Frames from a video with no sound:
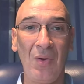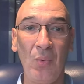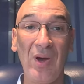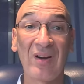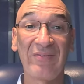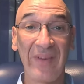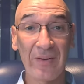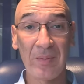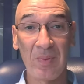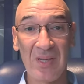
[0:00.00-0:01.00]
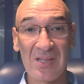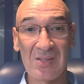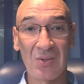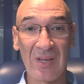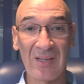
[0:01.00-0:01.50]
We are very pleased
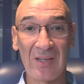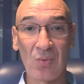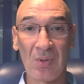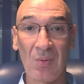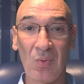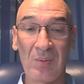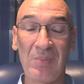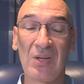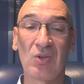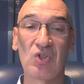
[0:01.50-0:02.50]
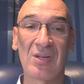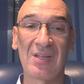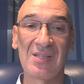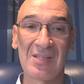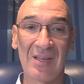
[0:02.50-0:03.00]
today that we'll be launching
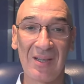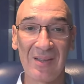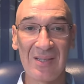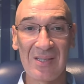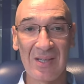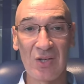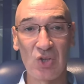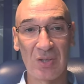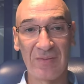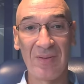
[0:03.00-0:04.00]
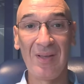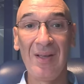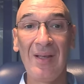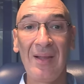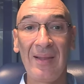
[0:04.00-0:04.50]
this initiative.
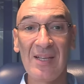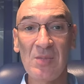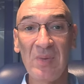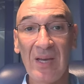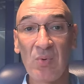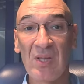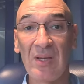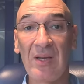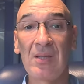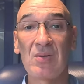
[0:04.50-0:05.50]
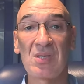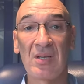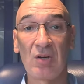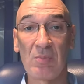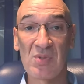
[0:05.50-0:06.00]
Let's begin with an
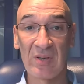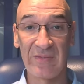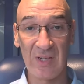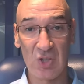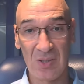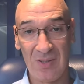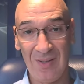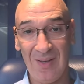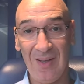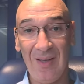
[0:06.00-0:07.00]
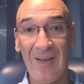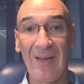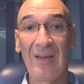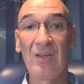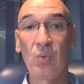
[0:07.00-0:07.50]
interesting observation.
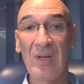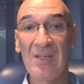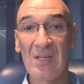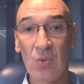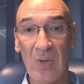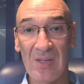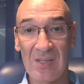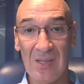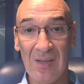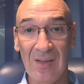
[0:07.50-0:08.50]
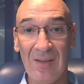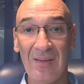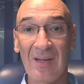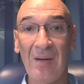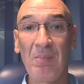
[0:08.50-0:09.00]
In 2020,
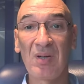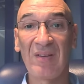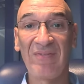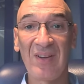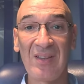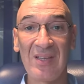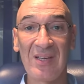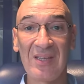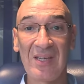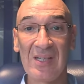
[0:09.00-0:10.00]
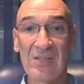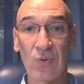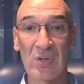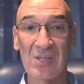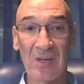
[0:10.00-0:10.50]
the number of funding deals
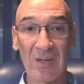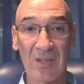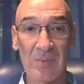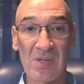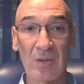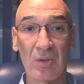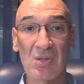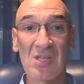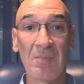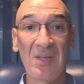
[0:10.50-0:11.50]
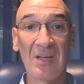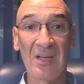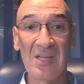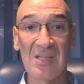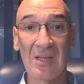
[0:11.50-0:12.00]
for startups across the Middle
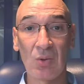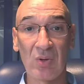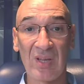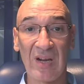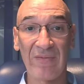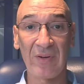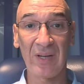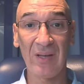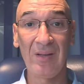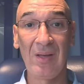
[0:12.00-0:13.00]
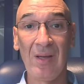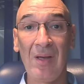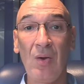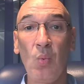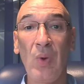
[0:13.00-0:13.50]
East and North Africa
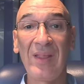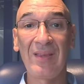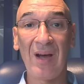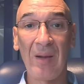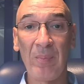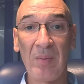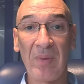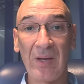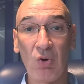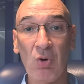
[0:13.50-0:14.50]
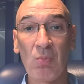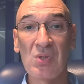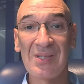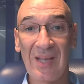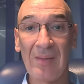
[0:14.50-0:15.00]
went up by
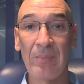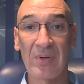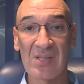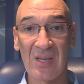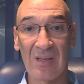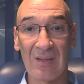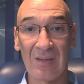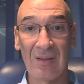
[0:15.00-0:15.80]
almost 10%